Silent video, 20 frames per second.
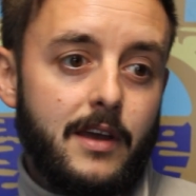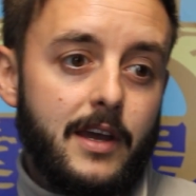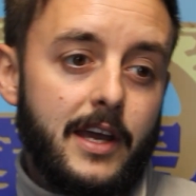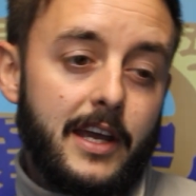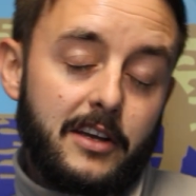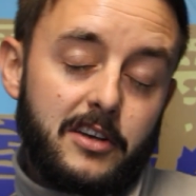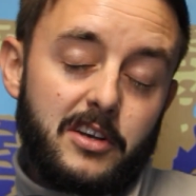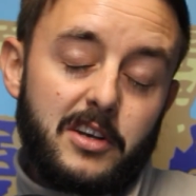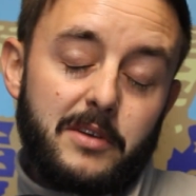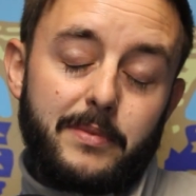
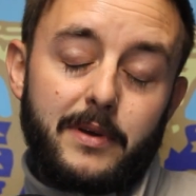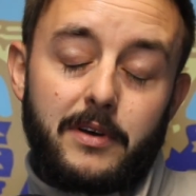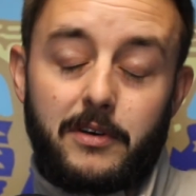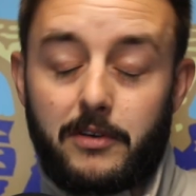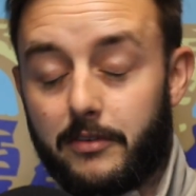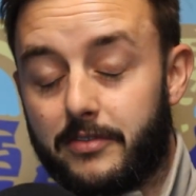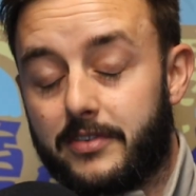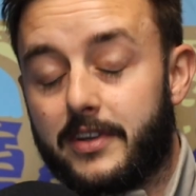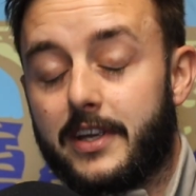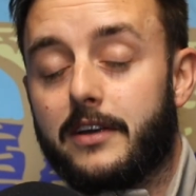And could have been,
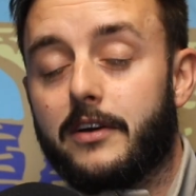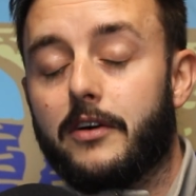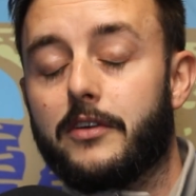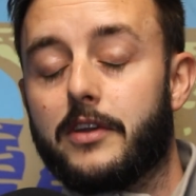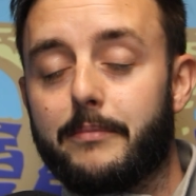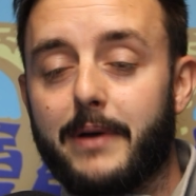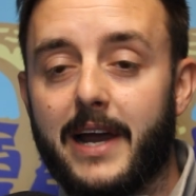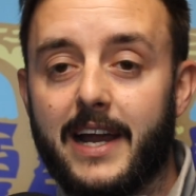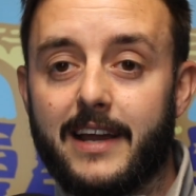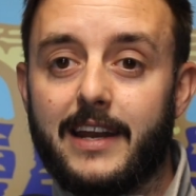obviously on
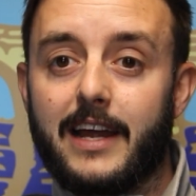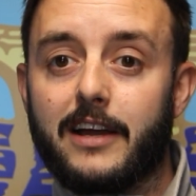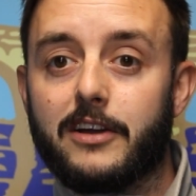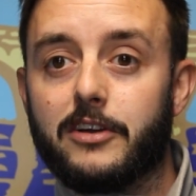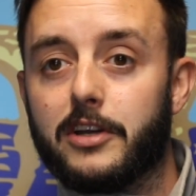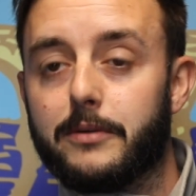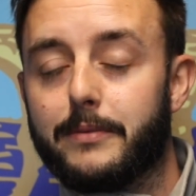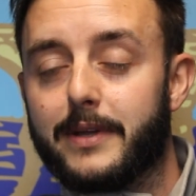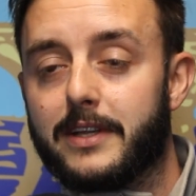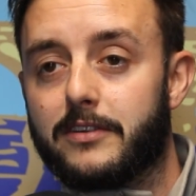the back of that,
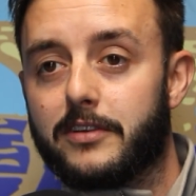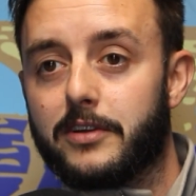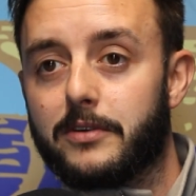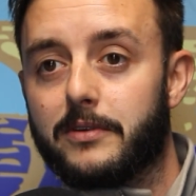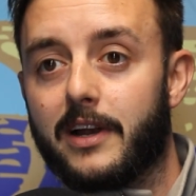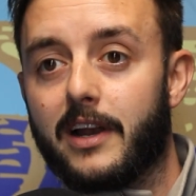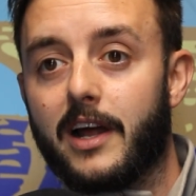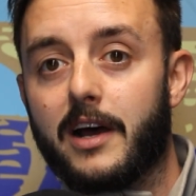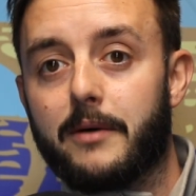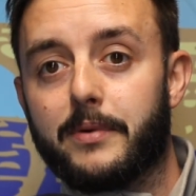could have been
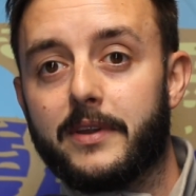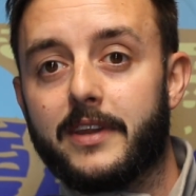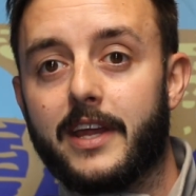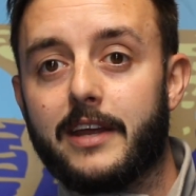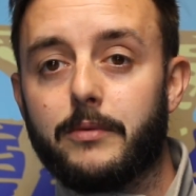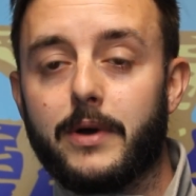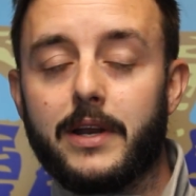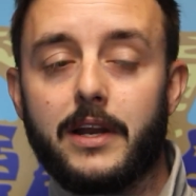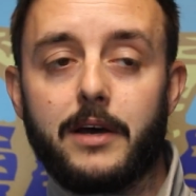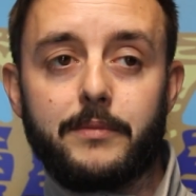2-0 up, but
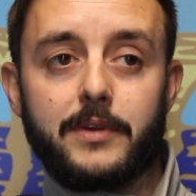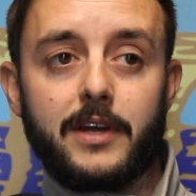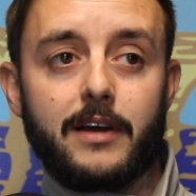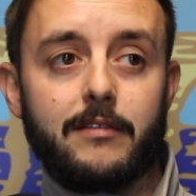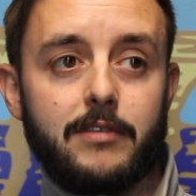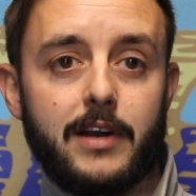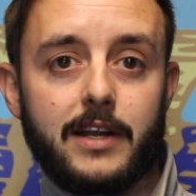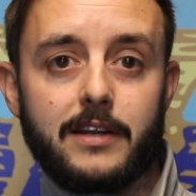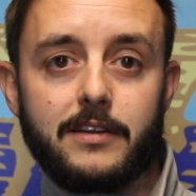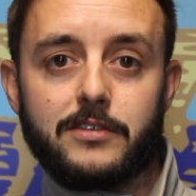they went up the
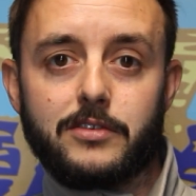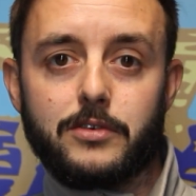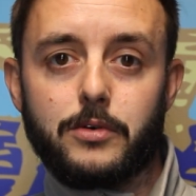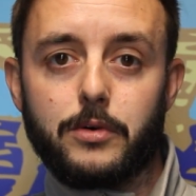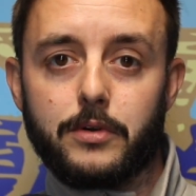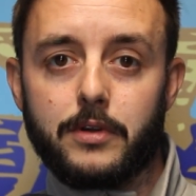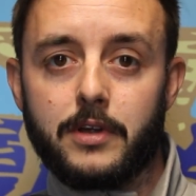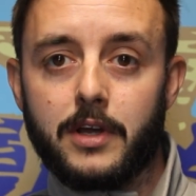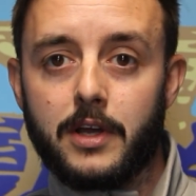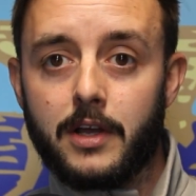other end and
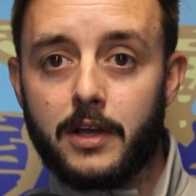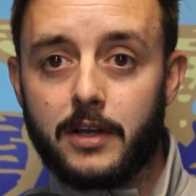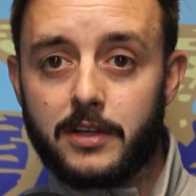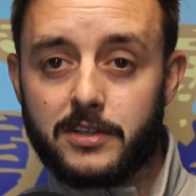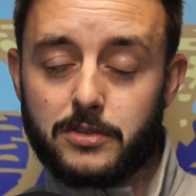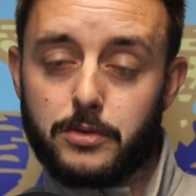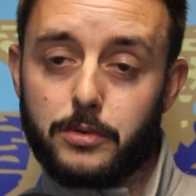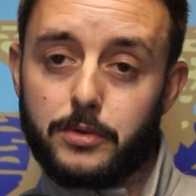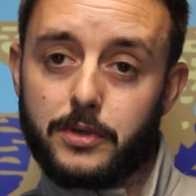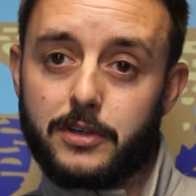scored
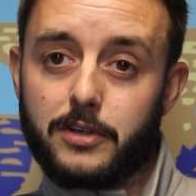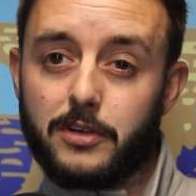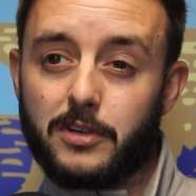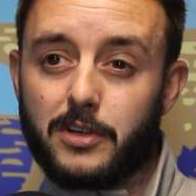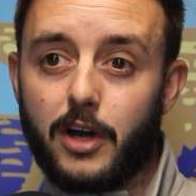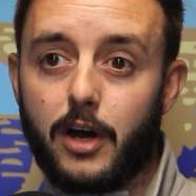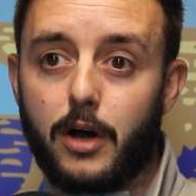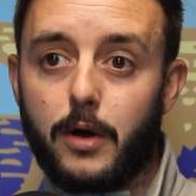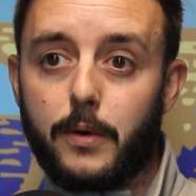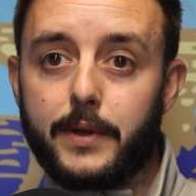a good
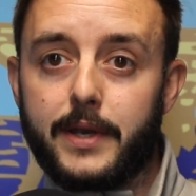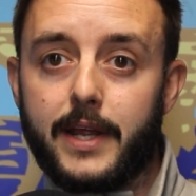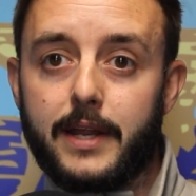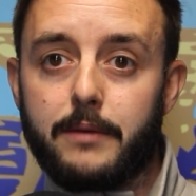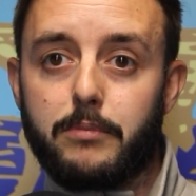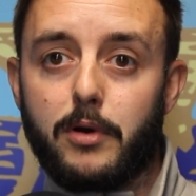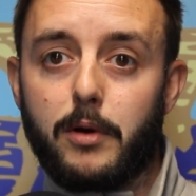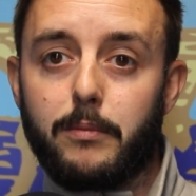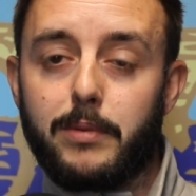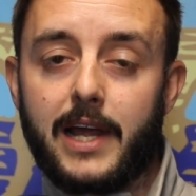goal. And
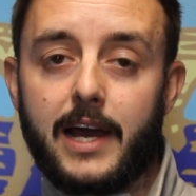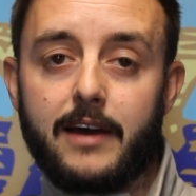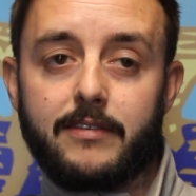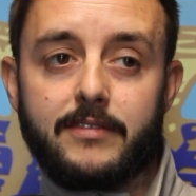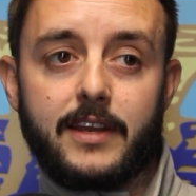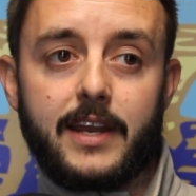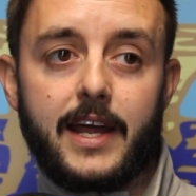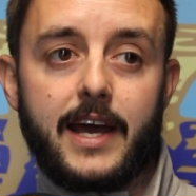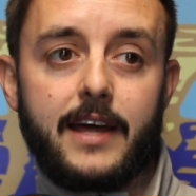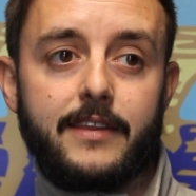then probably
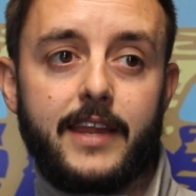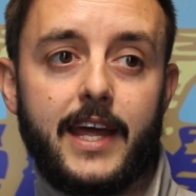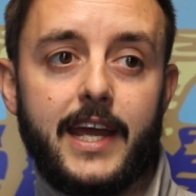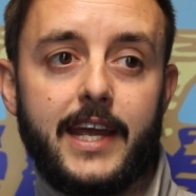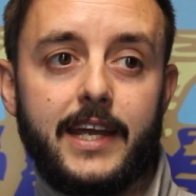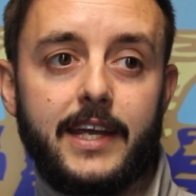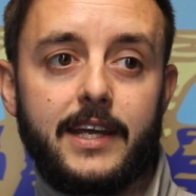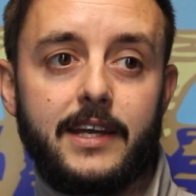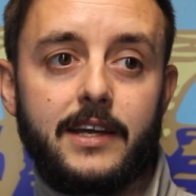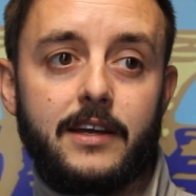after that
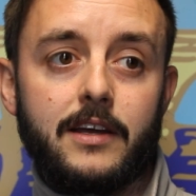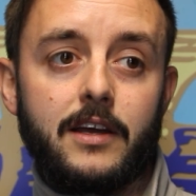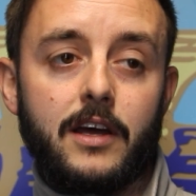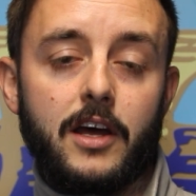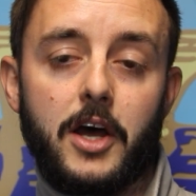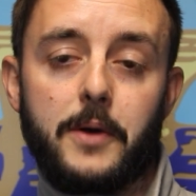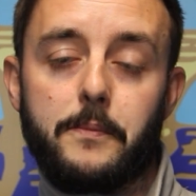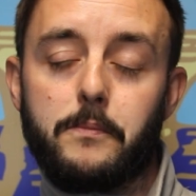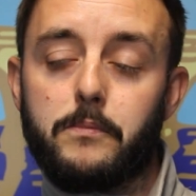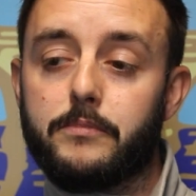they
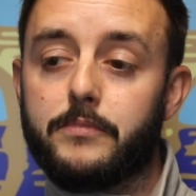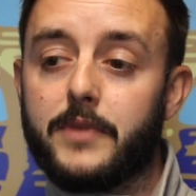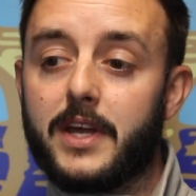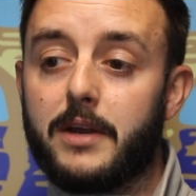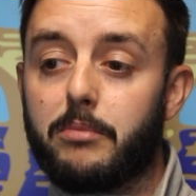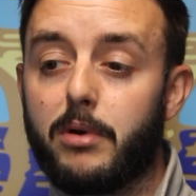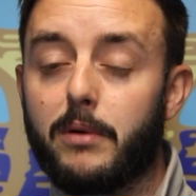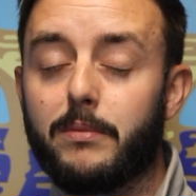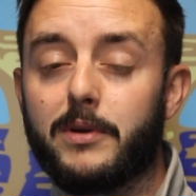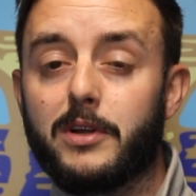were
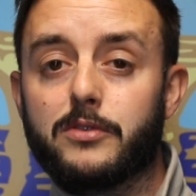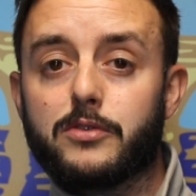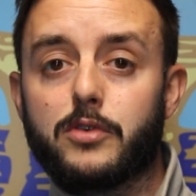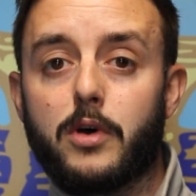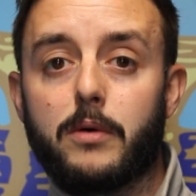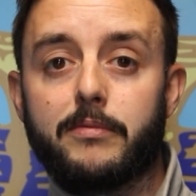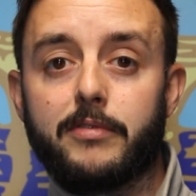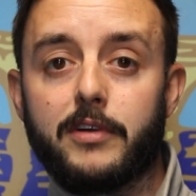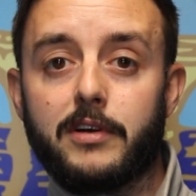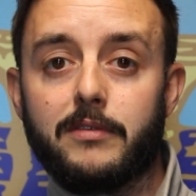probably on
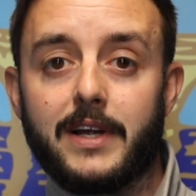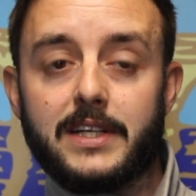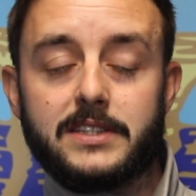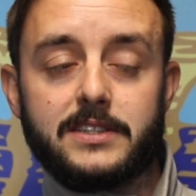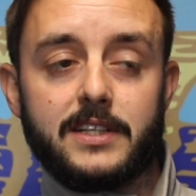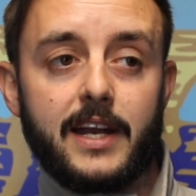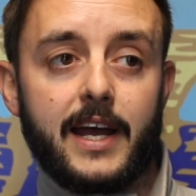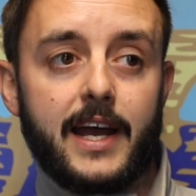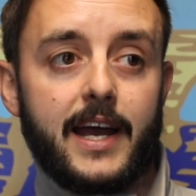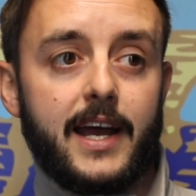top for the rest
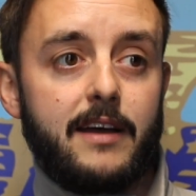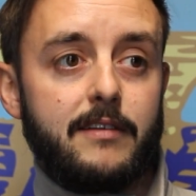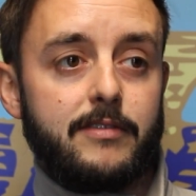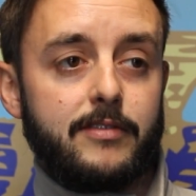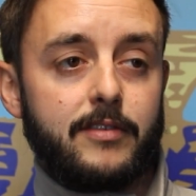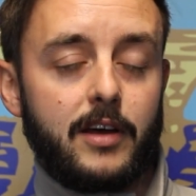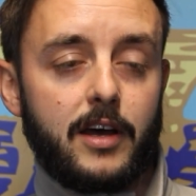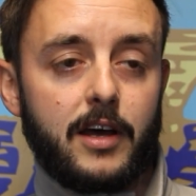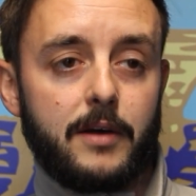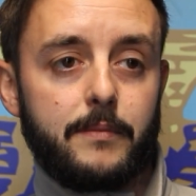of the
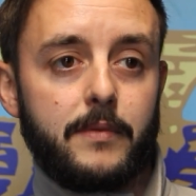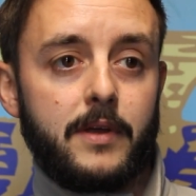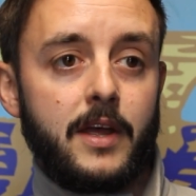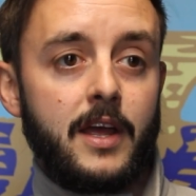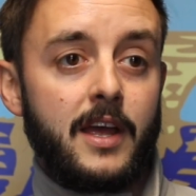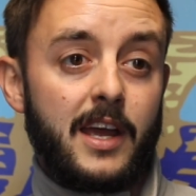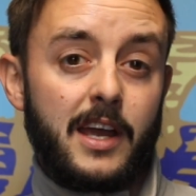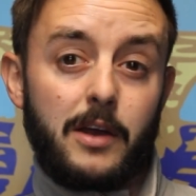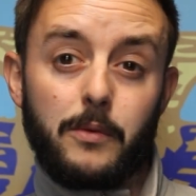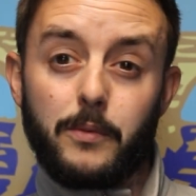half, and
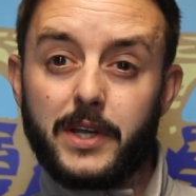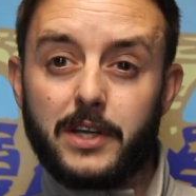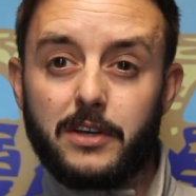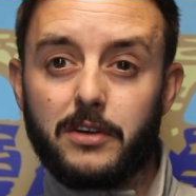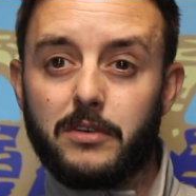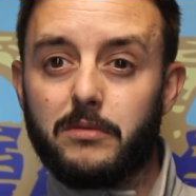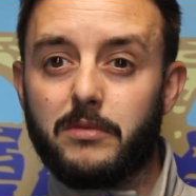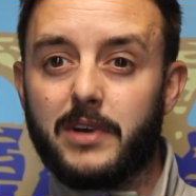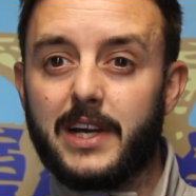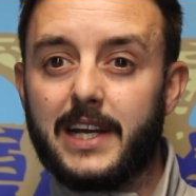we
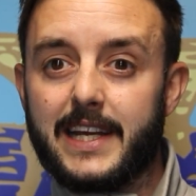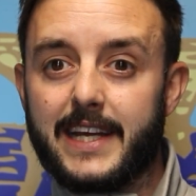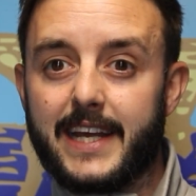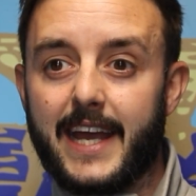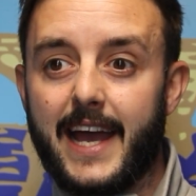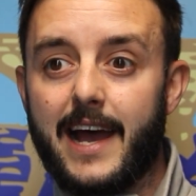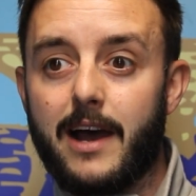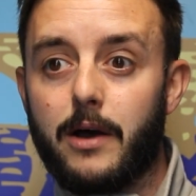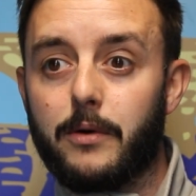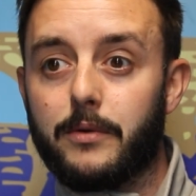couldn't really
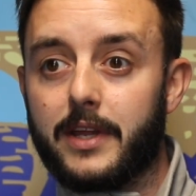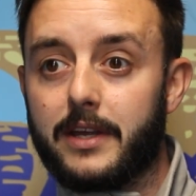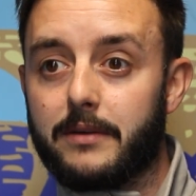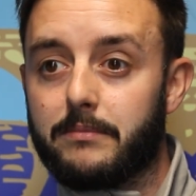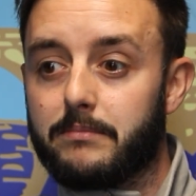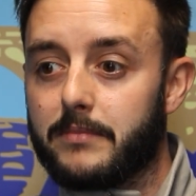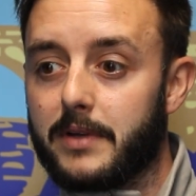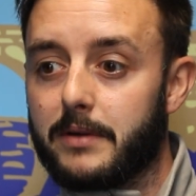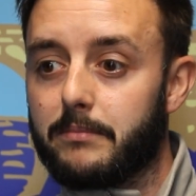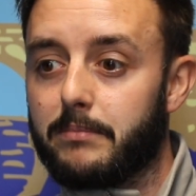get out. They
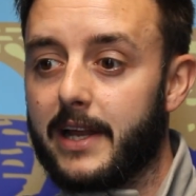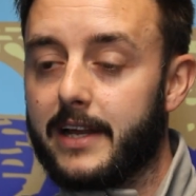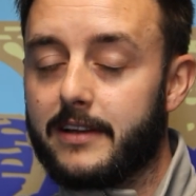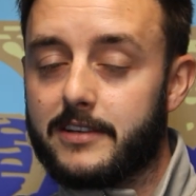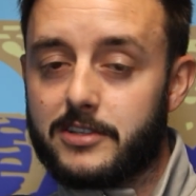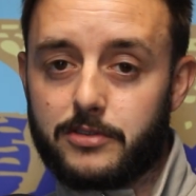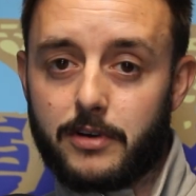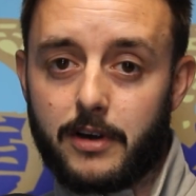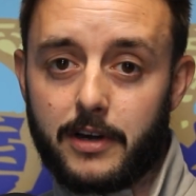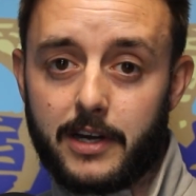
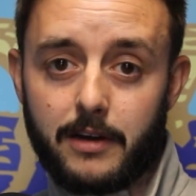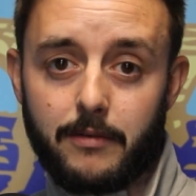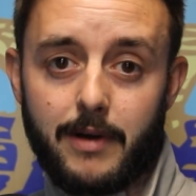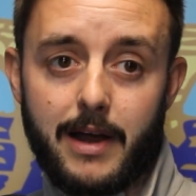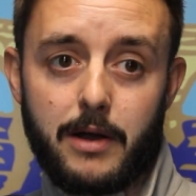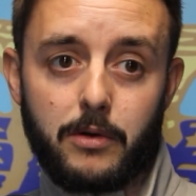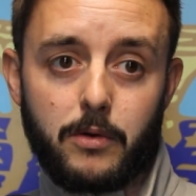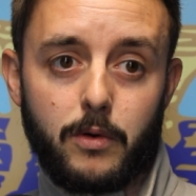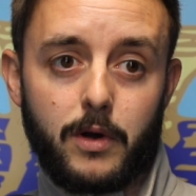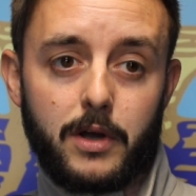strung it
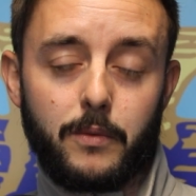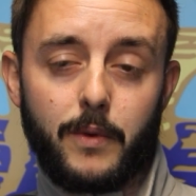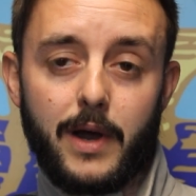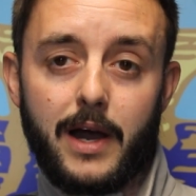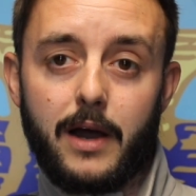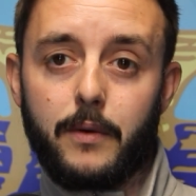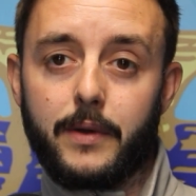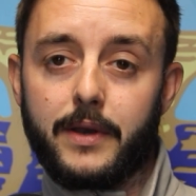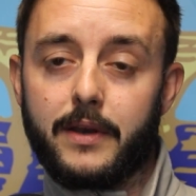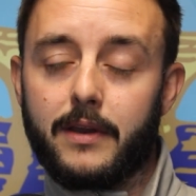around quite
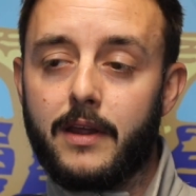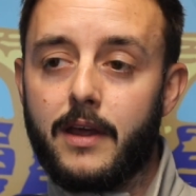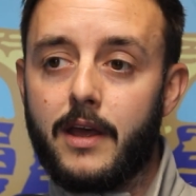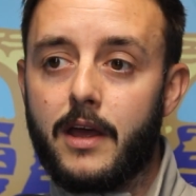well, and